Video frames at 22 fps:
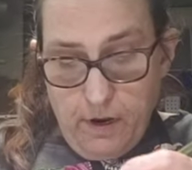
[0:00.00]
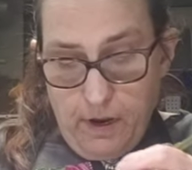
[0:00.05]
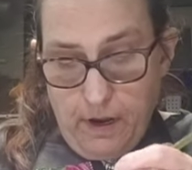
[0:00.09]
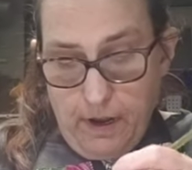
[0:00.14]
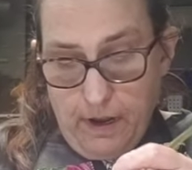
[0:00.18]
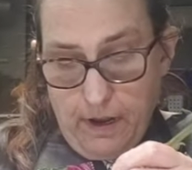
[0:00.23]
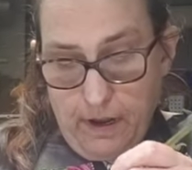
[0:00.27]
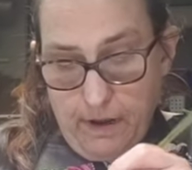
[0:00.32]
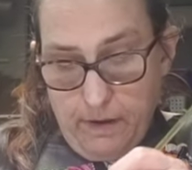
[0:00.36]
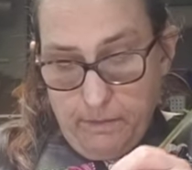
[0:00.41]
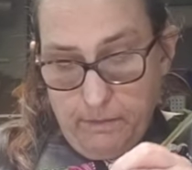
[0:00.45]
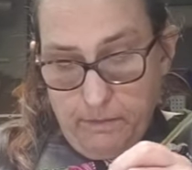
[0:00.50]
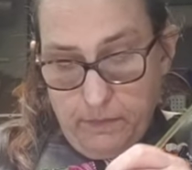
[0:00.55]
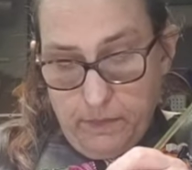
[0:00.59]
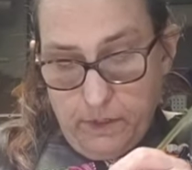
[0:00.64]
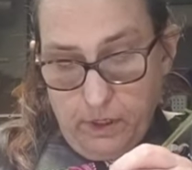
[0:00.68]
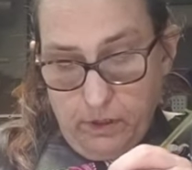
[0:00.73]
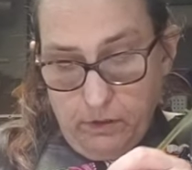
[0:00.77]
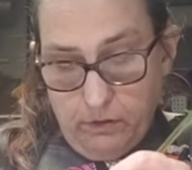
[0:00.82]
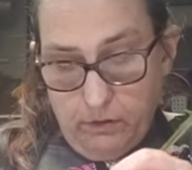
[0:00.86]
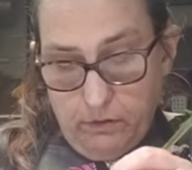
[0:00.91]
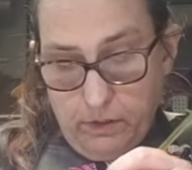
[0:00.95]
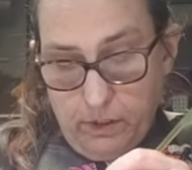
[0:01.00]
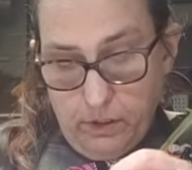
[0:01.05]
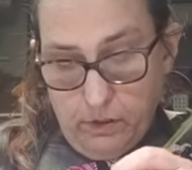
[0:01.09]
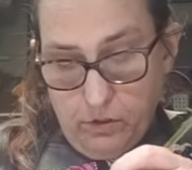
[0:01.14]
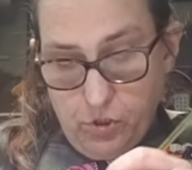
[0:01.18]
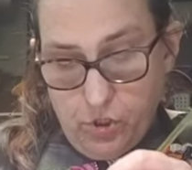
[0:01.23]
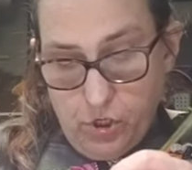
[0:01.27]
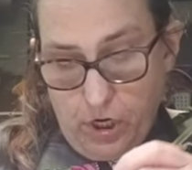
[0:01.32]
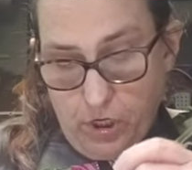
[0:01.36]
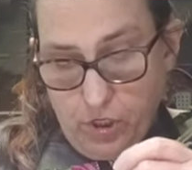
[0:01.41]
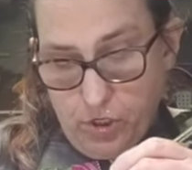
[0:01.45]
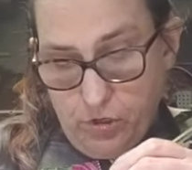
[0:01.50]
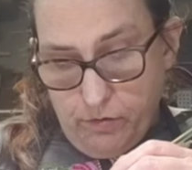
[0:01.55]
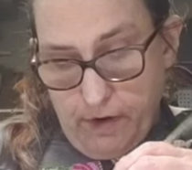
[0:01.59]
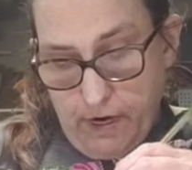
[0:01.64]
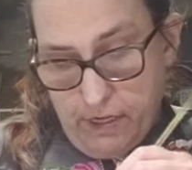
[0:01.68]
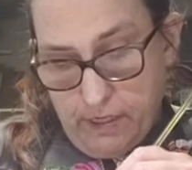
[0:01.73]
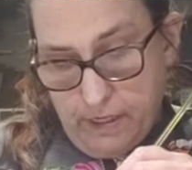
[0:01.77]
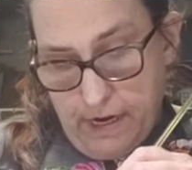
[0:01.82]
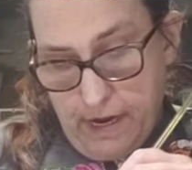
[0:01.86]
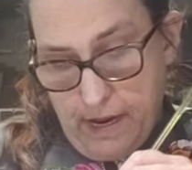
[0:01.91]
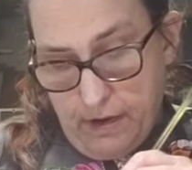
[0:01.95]
They'll shut you
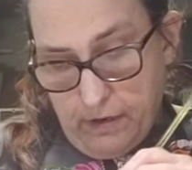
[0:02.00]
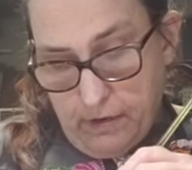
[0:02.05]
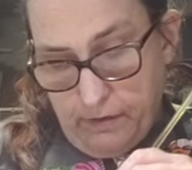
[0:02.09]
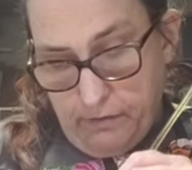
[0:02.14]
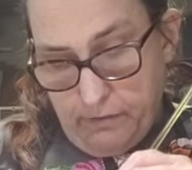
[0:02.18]
right down